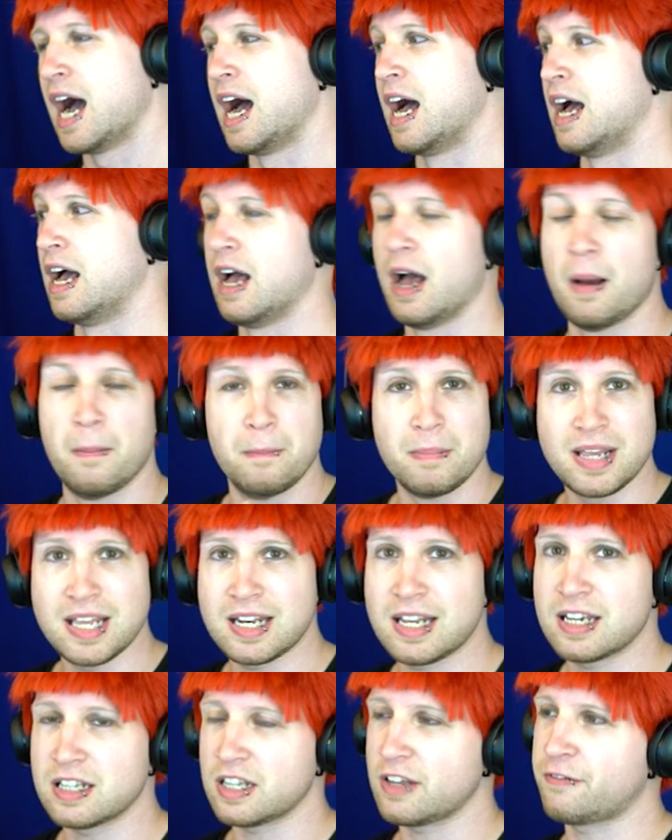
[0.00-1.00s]
Uh,
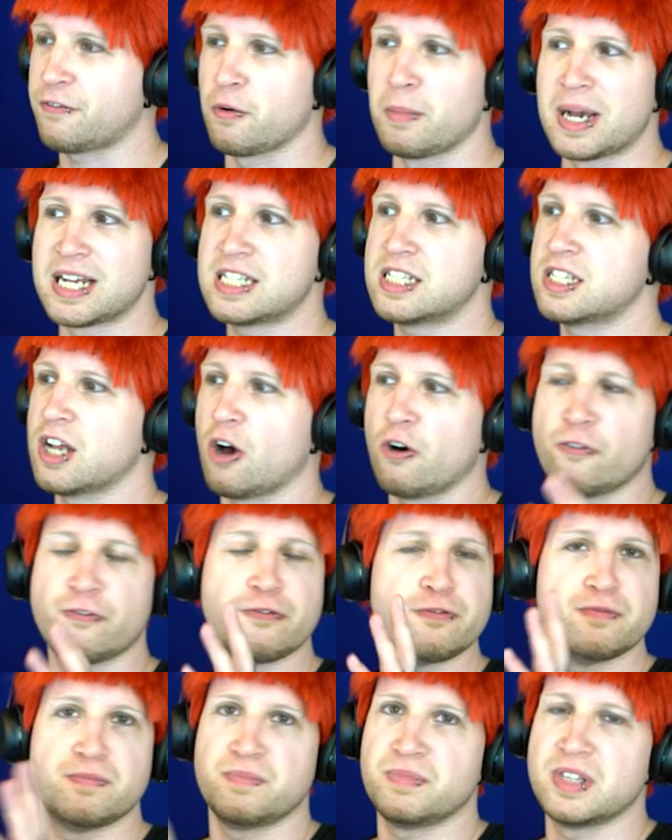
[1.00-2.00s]
immediately for
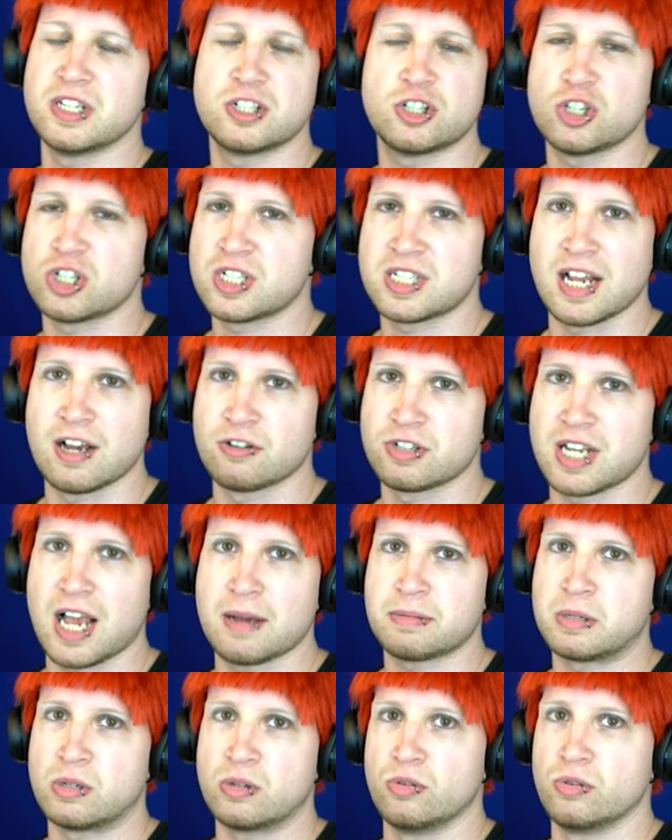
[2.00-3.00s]
myself, this just sounds
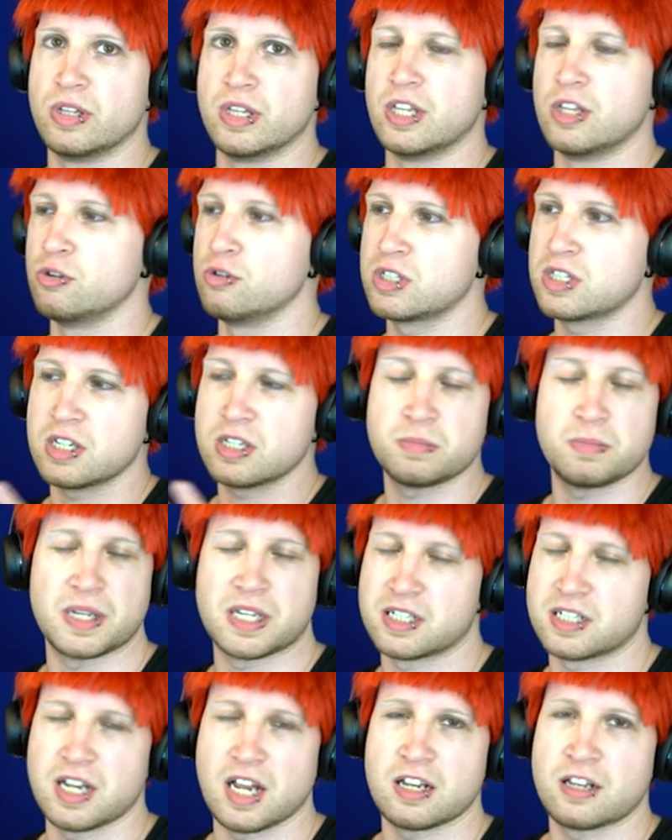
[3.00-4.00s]
absolutely useless
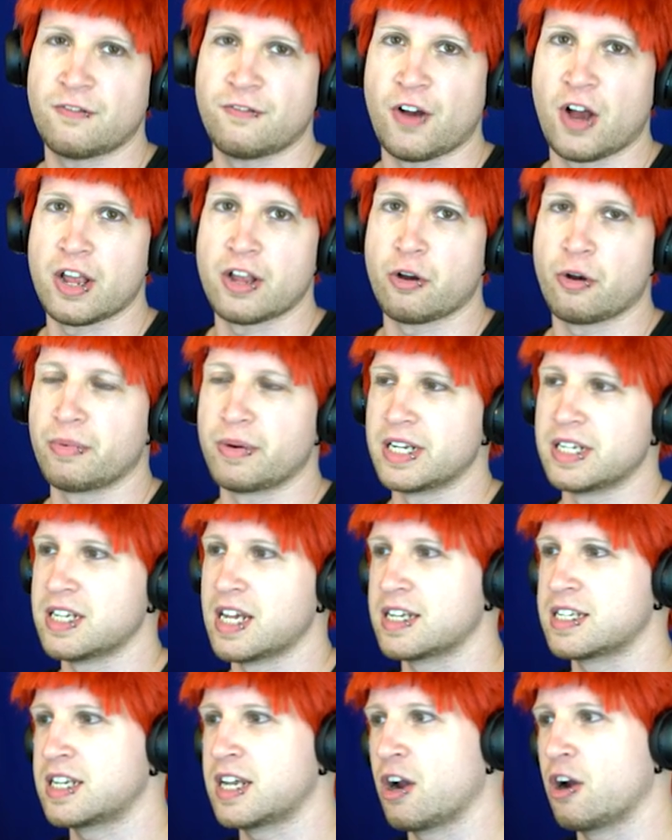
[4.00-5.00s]
because Death Defying already
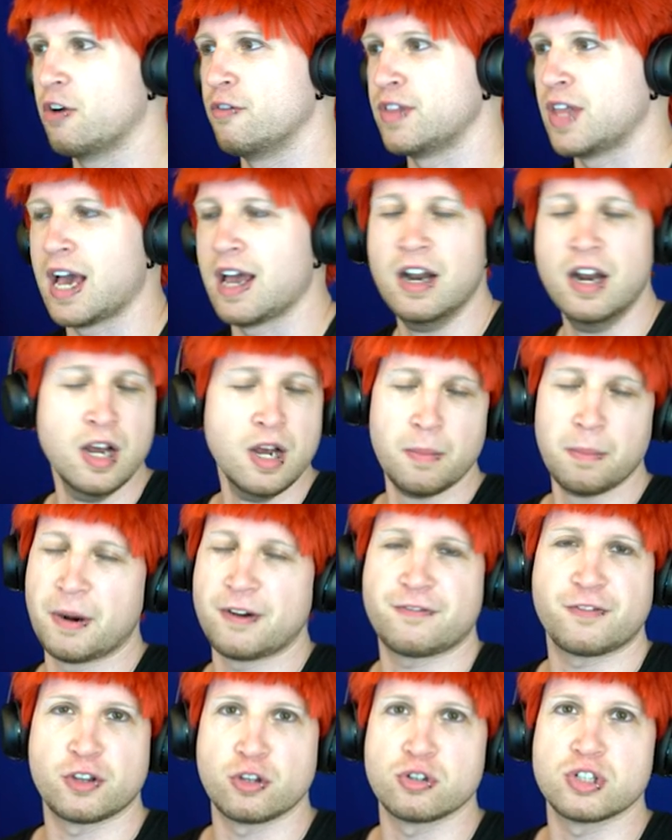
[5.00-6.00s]
takes care of that.
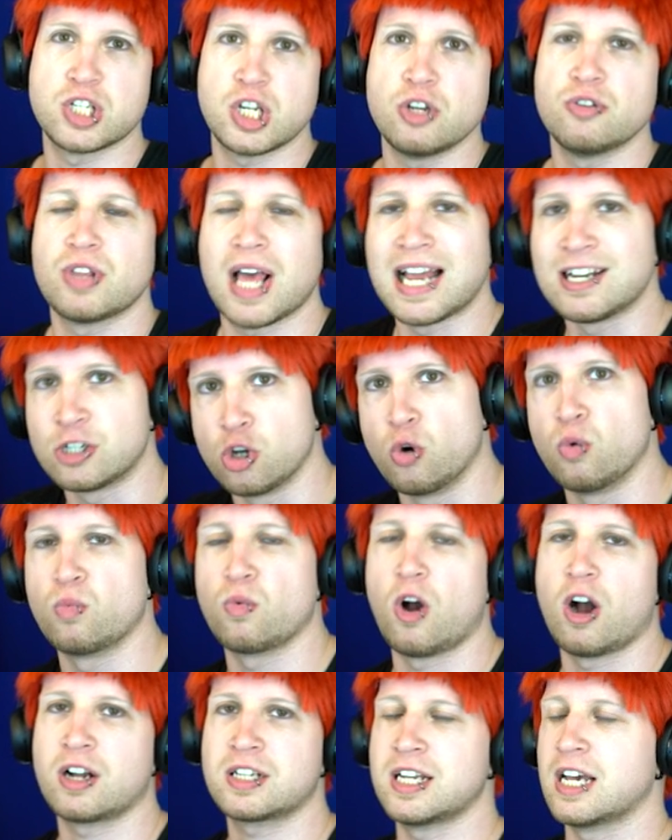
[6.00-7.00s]
But for those of you that don't
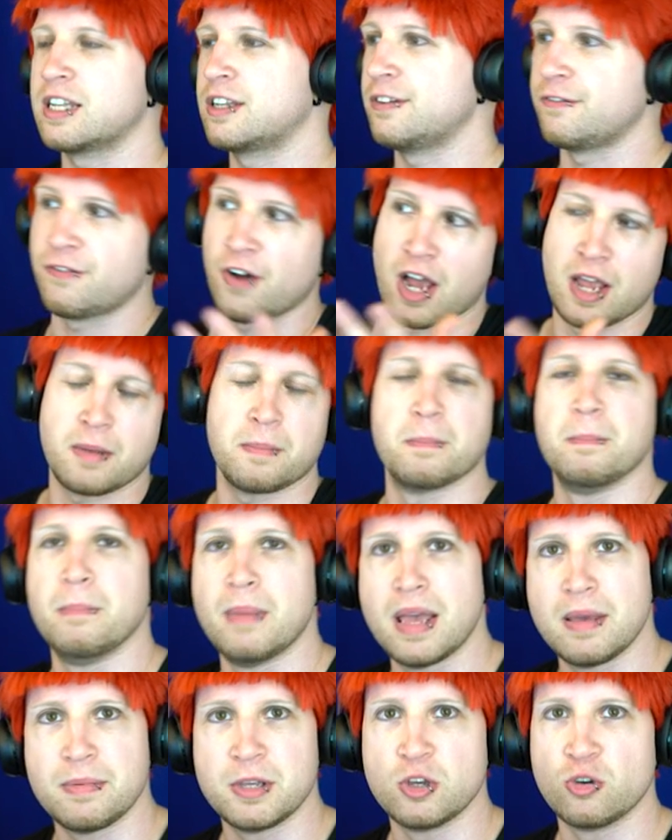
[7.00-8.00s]
rock Death Defying,
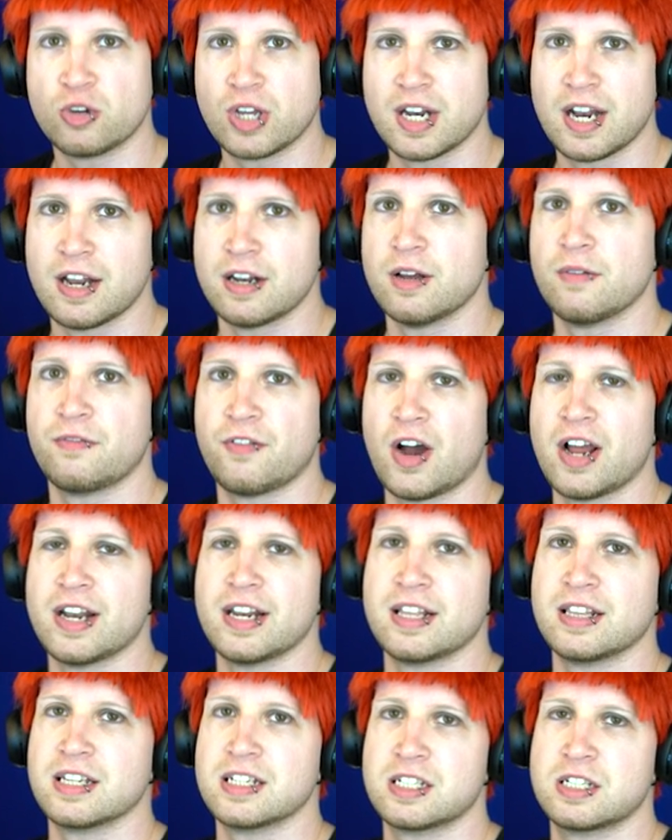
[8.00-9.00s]
maybe you can end up
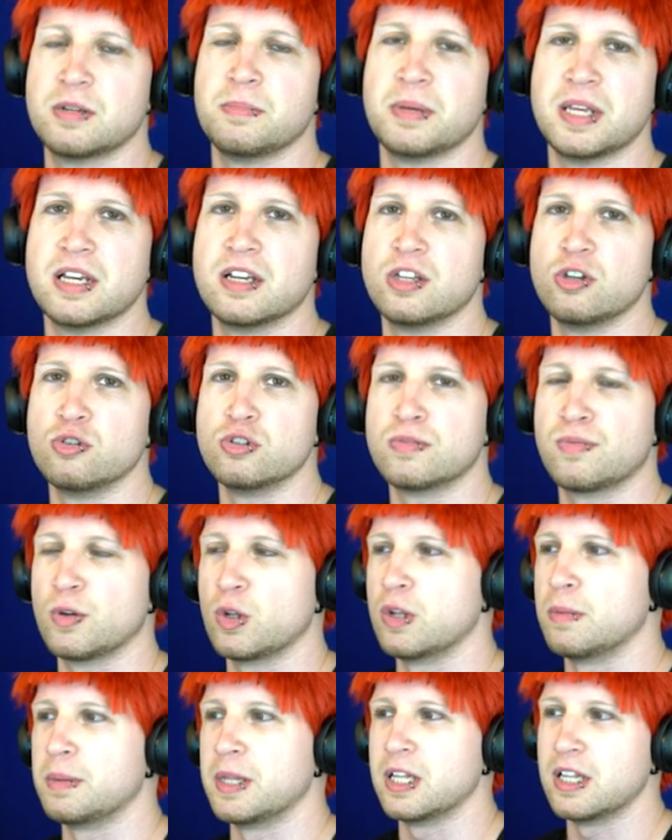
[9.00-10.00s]
finding this to be a
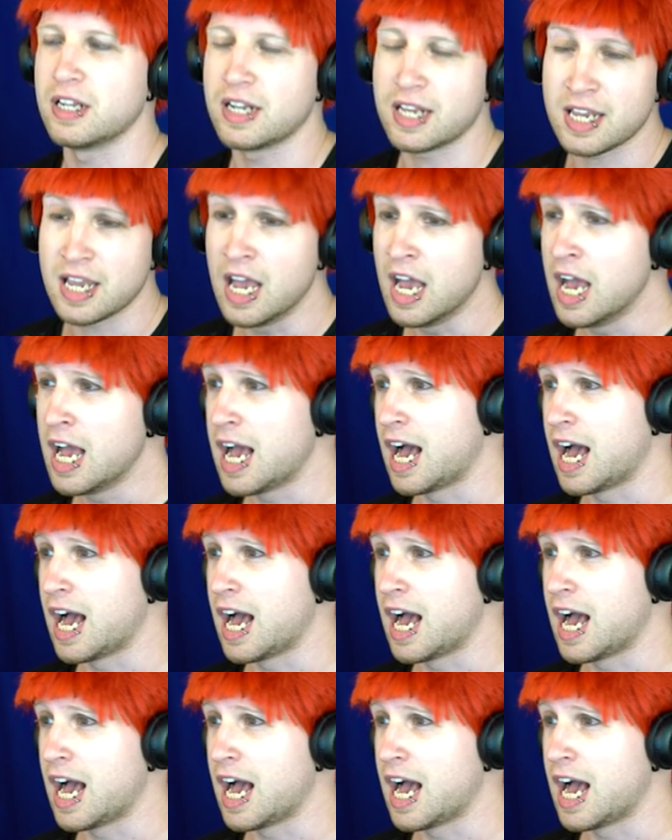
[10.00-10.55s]
useful ability.